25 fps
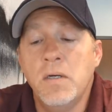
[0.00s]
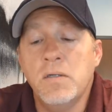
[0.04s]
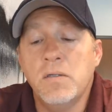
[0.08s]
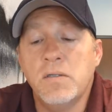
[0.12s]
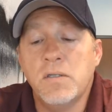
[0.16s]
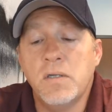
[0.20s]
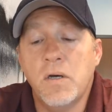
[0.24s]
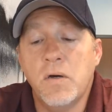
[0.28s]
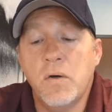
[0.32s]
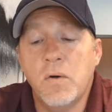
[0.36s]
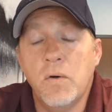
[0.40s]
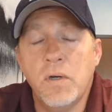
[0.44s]

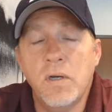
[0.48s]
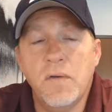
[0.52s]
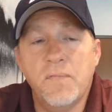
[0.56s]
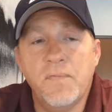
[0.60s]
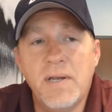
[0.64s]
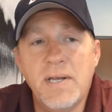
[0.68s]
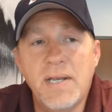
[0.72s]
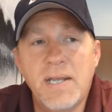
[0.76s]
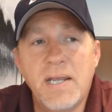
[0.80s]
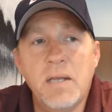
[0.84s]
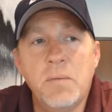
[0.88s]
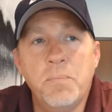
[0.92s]
So if
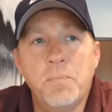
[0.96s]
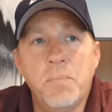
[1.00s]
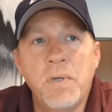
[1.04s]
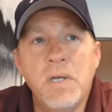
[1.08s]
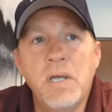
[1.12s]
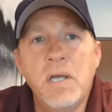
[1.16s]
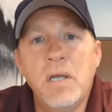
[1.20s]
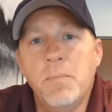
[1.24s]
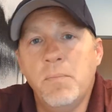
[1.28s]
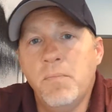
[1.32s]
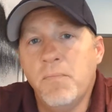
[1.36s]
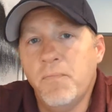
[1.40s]
I need
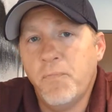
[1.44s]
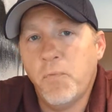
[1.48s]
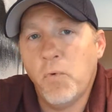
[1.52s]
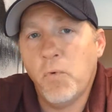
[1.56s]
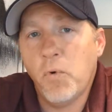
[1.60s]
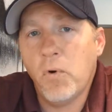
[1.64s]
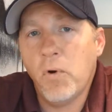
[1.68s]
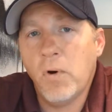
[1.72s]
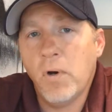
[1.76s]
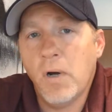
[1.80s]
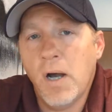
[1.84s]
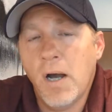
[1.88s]
PEEP
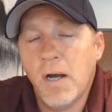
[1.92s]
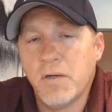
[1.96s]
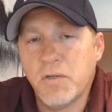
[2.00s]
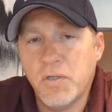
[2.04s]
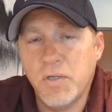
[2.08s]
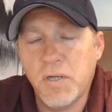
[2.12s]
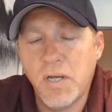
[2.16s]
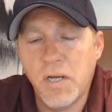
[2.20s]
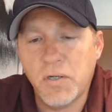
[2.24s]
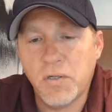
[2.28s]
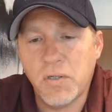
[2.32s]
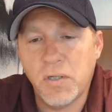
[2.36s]
for
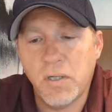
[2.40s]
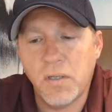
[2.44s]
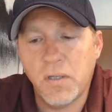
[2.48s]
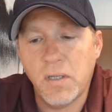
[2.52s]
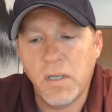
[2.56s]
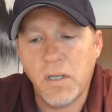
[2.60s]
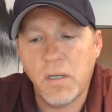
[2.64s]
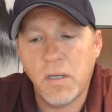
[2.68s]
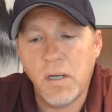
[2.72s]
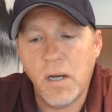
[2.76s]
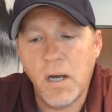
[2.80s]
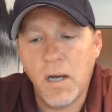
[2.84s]
oxygenation,
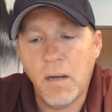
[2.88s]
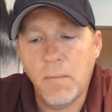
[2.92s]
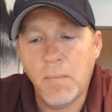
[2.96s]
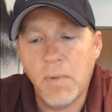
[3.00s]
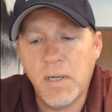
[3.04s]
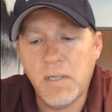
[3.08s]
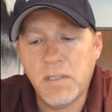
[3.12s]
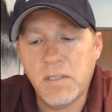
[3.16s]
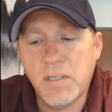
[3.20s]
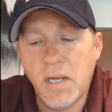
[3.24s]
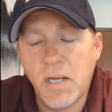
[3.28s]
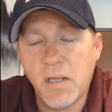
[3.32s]
then I
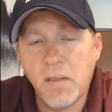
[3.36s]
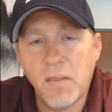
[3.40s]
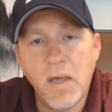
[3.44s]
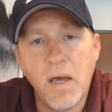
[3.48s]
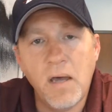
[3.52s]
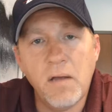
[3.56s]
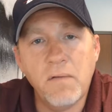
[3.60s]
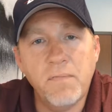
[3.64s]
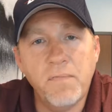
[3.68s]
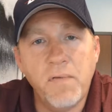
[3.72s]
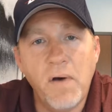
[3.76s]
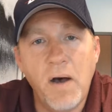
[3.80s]
might take
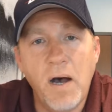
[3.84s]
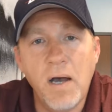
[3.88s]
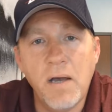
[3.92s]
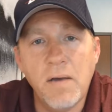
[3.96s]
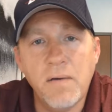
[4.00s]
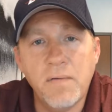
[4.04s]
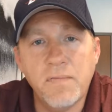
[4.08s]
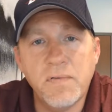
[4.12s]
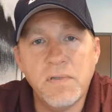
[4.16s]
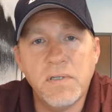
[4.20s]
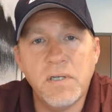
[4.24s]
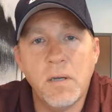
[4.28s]
that
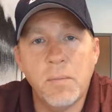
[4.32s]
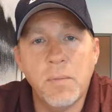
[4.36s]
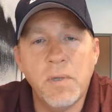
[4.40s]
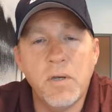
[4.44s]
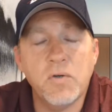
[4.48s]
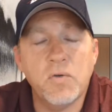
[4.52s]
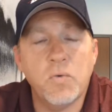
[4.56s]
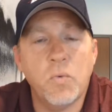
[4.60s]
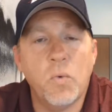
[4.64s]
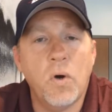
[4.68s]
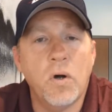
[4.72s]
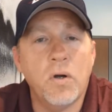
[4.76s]
5
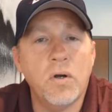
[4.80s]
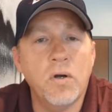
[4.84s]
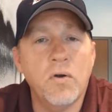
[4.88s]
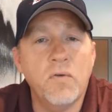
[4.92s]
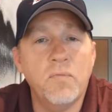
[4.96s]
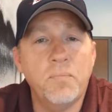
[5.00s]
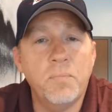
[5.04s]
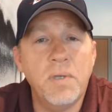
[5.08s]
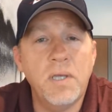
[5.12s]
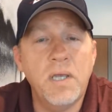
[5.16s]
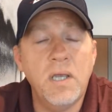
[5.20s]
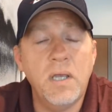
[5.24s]
centimeters of water
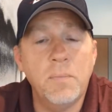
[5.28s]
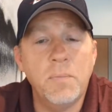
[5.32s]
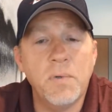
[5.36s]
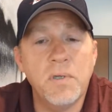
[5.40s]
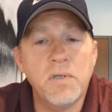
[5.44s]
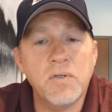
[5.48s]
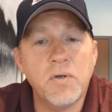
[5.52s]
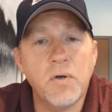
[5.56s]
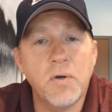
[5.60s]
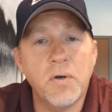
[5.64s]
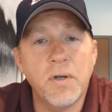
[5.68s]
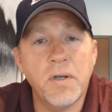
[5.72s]
of PEEP
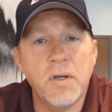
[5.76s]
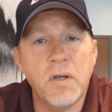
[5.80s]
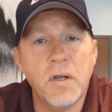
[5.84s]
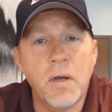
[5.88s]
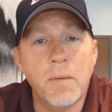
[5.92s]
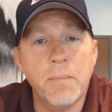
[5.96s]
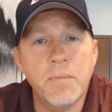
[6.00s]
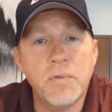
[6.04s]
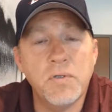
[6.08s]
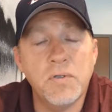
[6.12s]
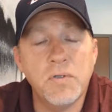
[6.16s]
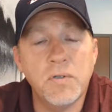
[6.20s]
and turn it
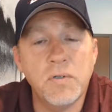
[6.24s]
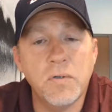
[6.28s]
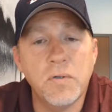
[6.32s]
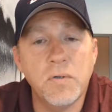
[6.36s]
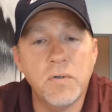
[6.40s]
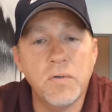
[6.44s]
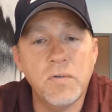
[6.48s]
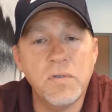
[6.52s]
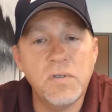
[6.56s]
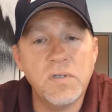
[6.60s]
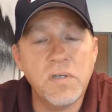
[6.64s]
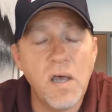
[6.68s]
up
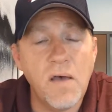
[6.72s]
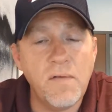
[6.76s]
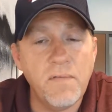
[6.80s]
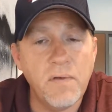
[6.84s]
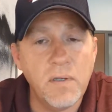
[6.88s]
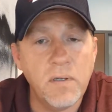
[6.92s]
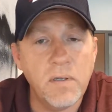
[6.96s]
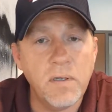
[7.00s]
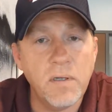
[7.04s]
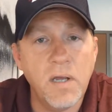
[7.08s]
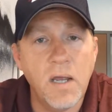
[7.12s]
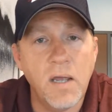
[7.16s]
to
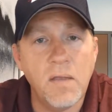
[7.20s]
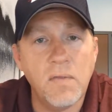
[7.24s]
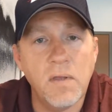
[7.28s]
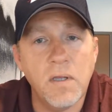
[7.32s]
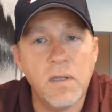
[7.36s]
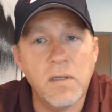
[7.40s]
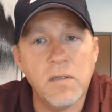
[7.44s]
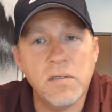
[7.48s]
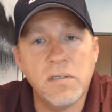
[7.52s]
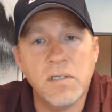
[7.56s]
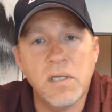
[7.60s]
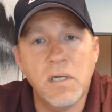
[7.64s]
7 and
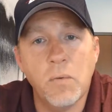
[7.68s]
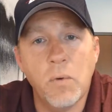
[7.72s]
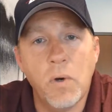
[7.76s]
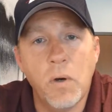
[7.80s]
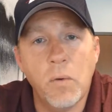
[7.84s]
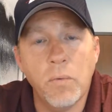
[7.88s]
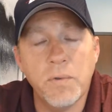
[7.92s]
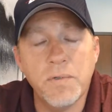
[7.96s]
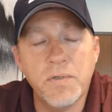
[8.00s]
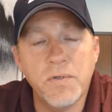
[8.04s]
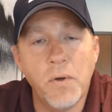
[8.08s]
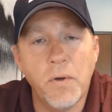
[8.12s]
then see
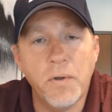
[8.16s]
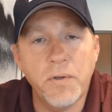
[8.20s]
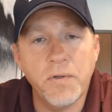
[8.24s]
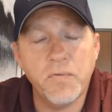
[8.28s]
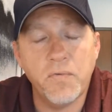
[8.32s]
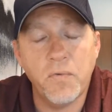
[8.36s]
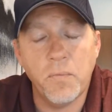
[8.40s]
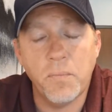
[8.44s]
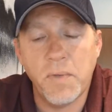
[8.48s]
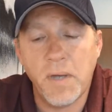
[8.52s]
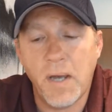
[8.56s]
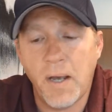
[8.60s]
what results
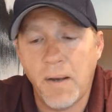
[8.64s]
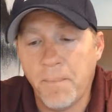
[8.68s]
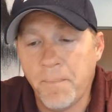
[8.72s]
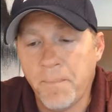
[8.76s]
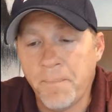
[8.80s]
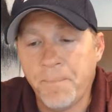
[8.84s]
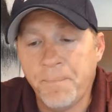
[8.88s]
from that.